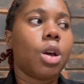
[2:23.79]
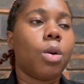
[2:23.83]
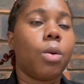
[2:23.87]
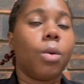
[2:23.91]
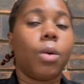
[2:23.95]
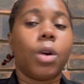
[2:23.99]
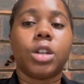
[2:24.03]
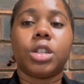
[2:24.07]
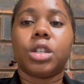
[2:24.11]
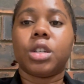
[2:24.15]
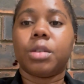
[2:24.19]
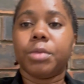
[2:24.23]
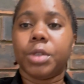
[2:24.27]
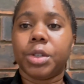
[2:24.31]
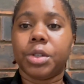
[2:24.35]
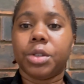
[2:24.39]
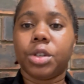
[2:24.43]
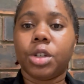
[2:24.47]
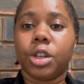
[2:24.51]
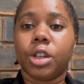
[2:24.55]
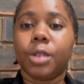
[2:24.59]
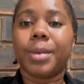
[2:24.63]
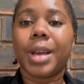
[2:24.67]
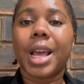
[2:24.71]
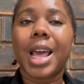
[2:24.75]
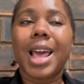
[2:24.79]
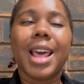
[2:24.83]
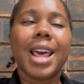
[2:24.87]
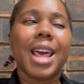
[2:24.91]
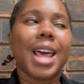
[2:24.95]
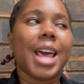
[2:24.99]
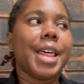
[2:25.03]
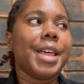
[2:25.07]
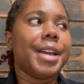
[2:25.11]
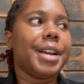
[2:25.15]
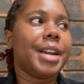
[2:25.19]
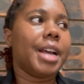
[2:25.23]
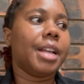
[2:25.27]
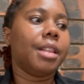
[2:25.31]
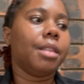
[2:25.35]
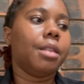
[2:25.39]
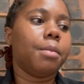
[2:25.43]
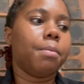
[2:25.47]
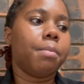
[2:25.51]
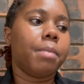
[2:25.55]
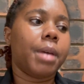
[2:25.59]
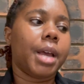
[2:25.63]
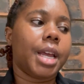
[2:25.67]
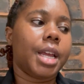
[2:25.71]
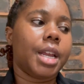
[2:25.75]
watch some YouTube, and then head to
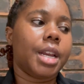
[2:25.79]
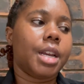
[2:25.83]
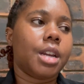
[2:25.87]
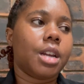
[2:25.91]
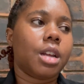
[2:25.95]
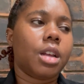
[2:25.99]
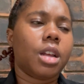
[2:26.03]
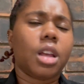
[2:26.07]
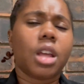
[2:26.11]
bed.